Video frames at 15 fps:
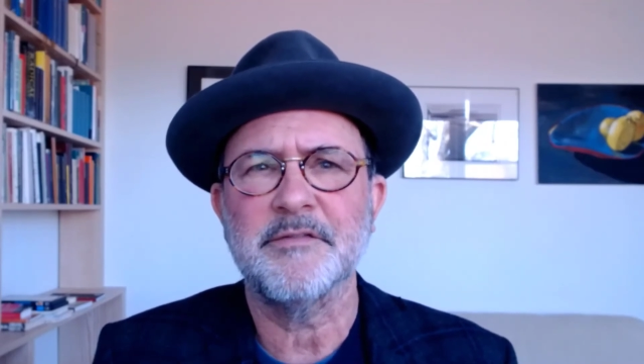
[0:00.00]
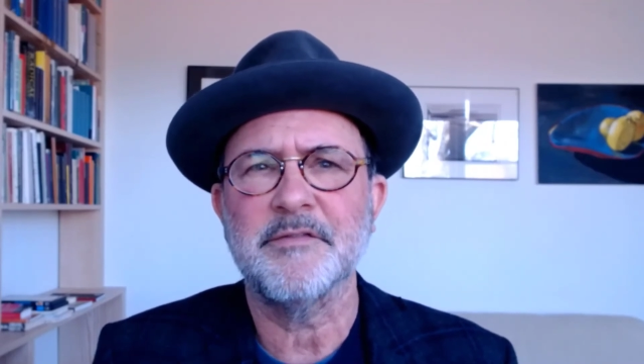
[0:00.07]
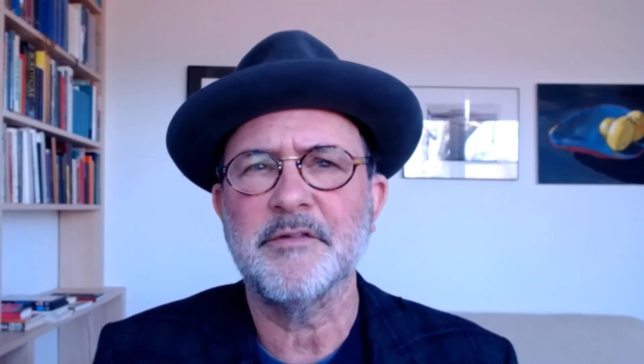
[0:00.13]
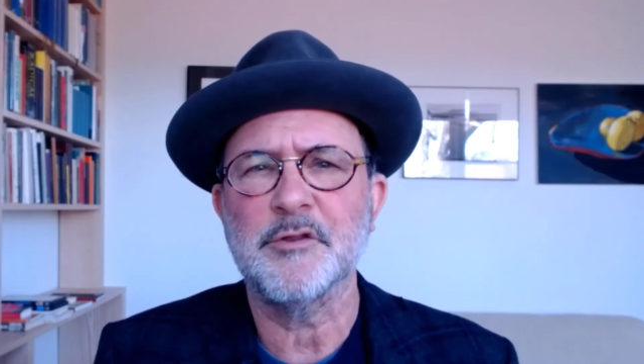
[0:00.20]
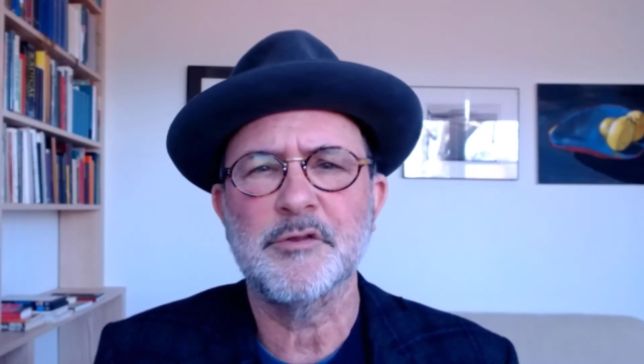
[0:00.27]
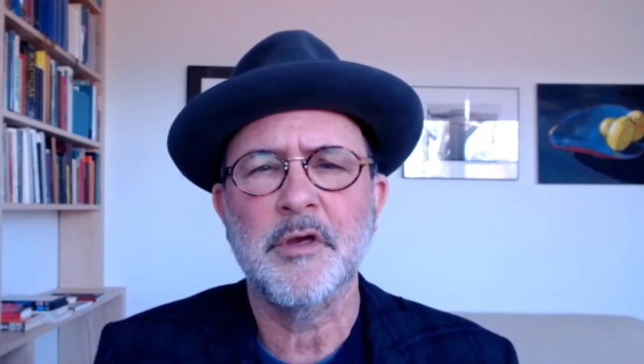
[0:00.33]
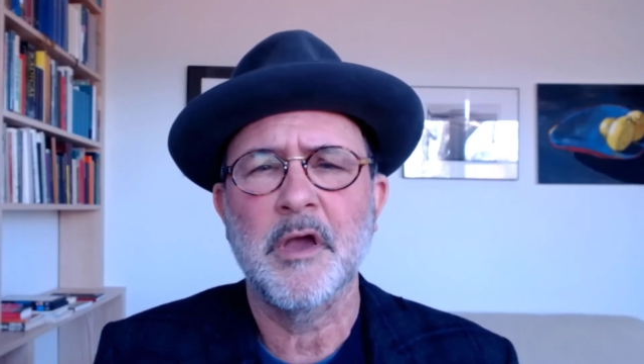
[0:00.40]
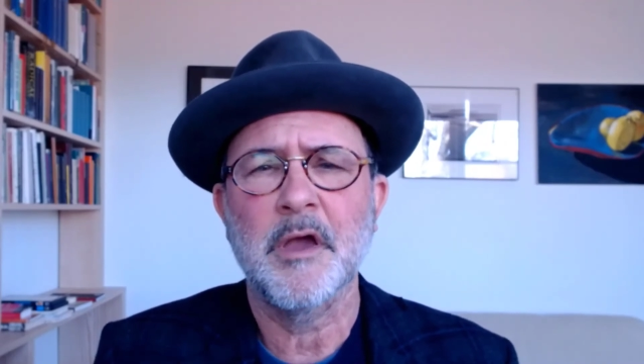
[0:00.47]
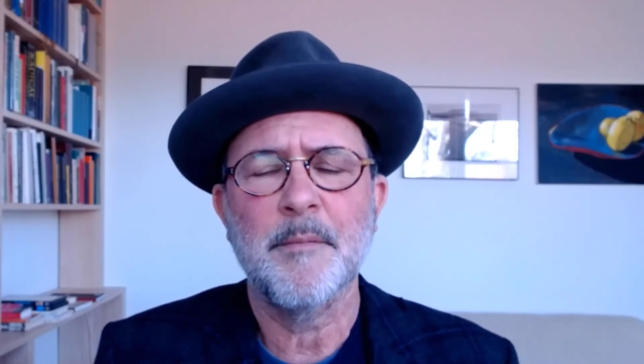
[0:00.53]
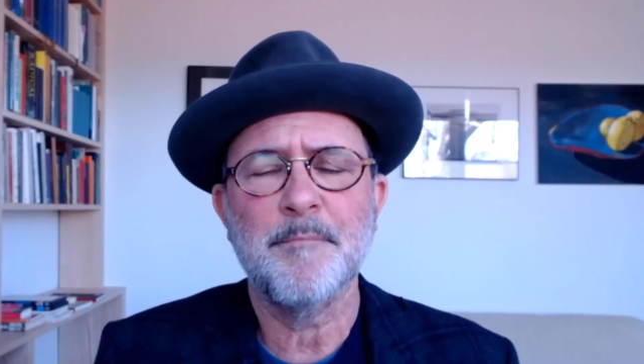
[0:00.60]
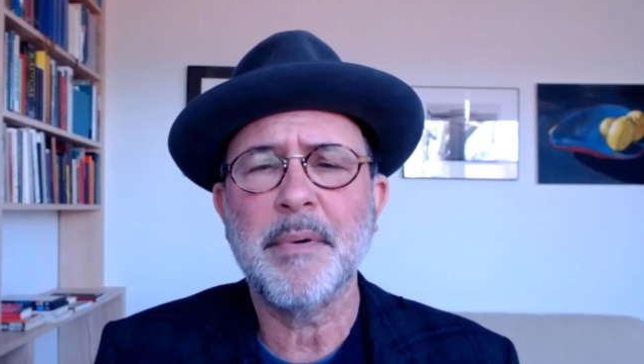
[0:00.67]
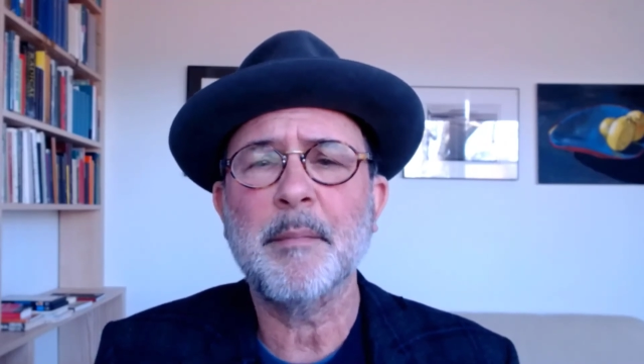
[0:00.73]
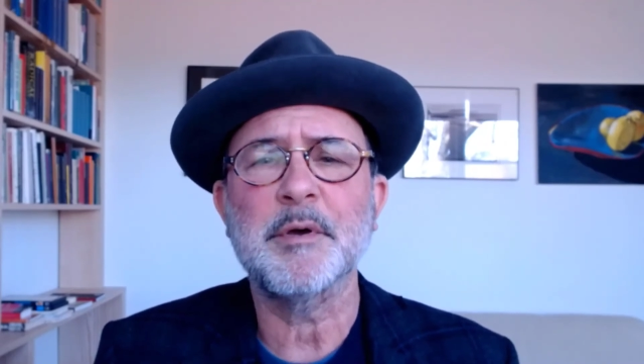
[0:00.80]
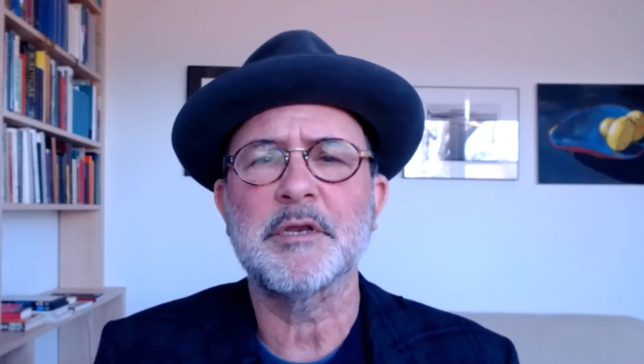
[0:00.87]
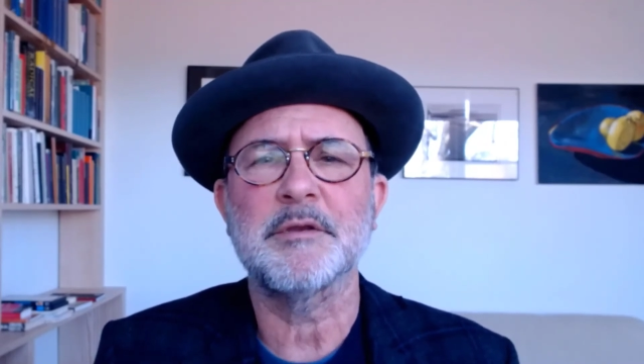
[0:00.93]
these
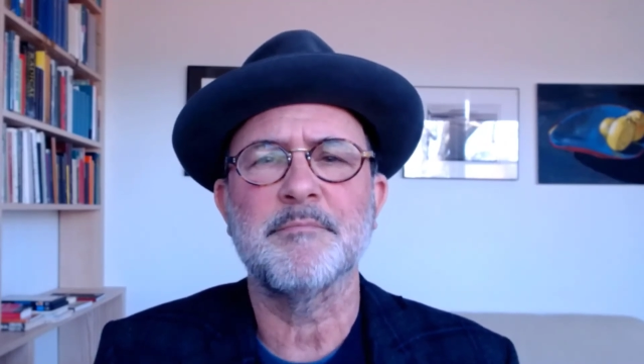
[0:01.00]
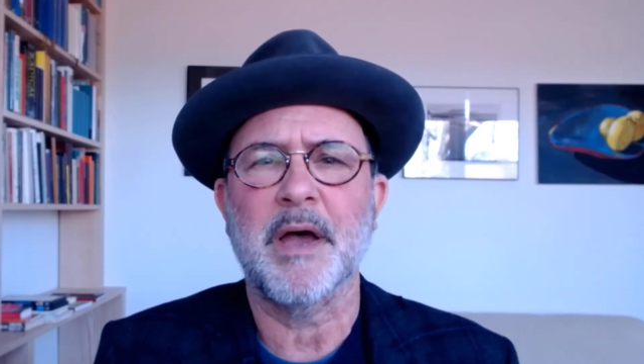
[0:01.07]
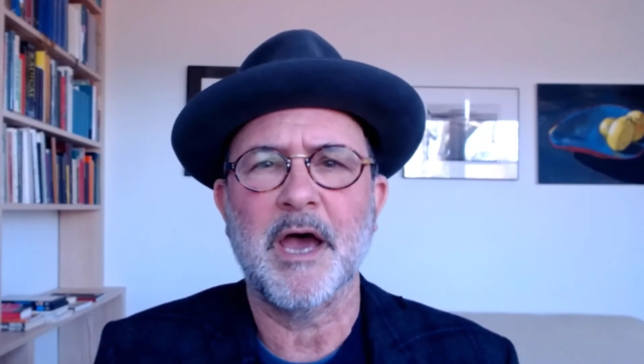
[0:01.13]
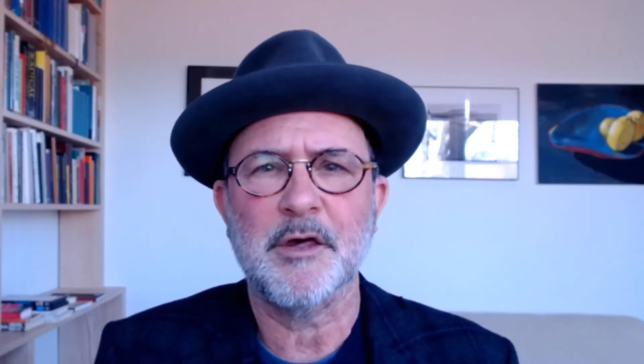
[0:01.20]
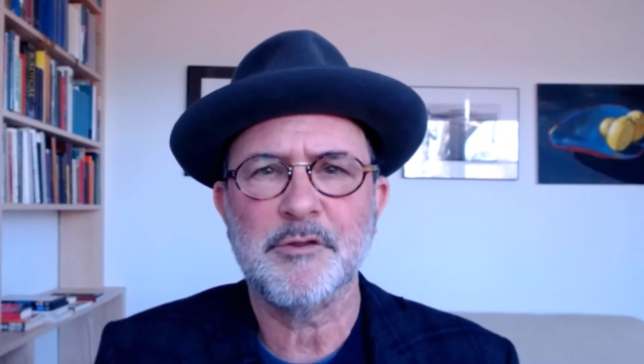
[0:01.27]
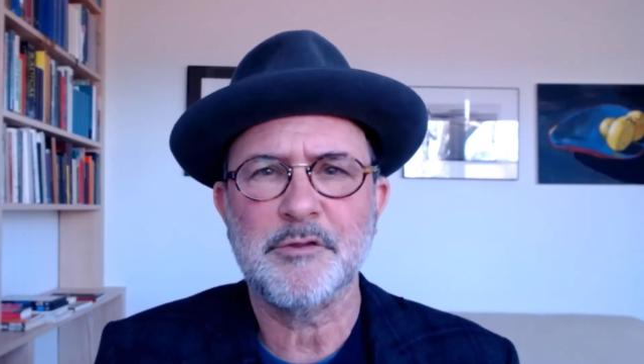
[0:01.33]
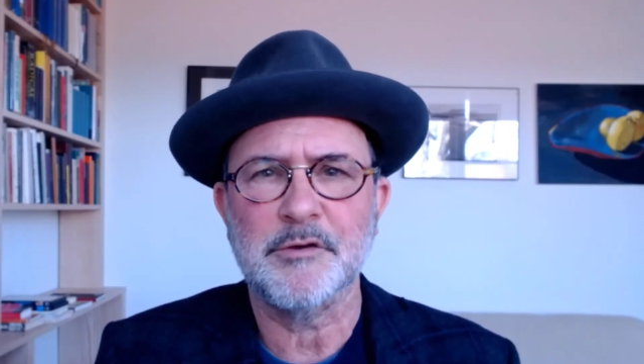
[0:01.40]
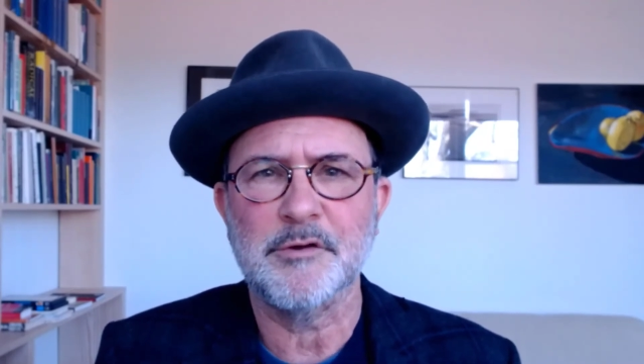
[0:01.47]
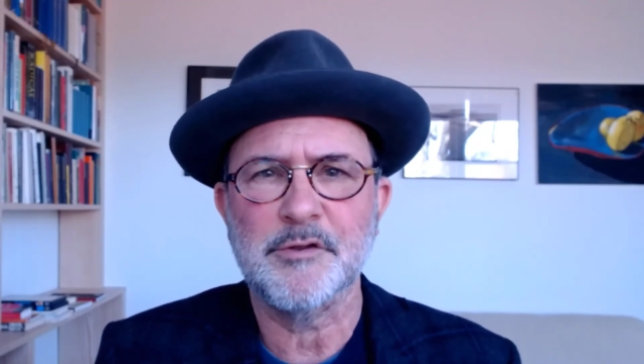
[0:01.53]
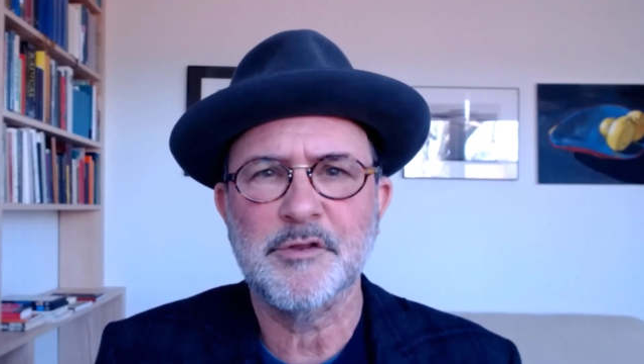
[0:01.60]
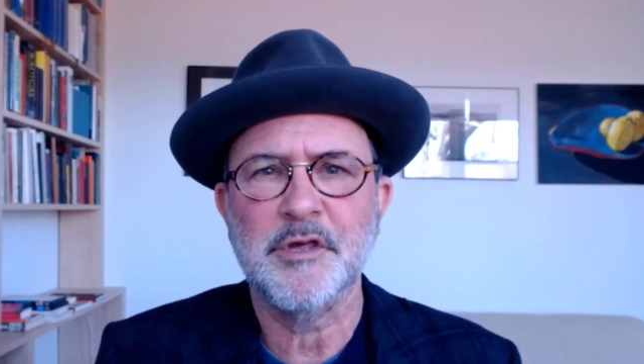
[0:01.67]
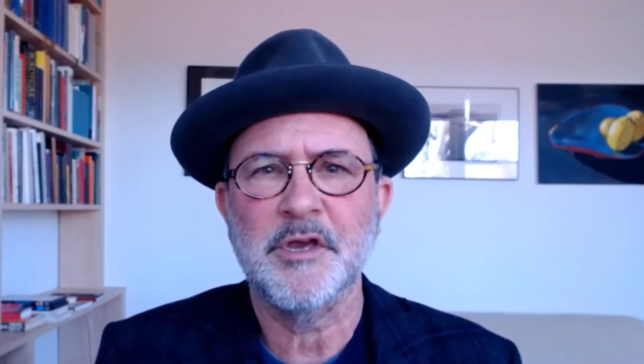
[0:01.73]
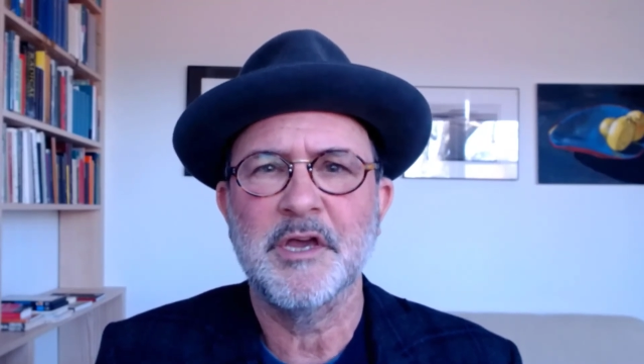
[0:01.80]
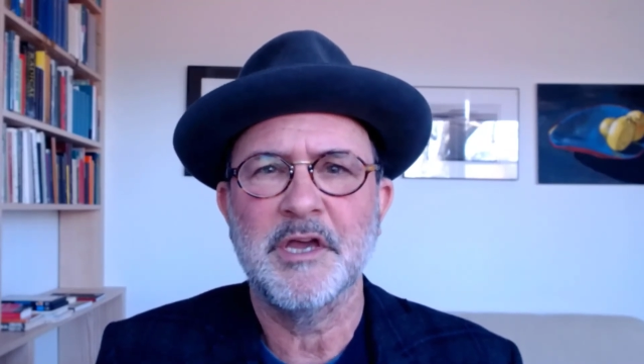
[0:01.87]
puppet masters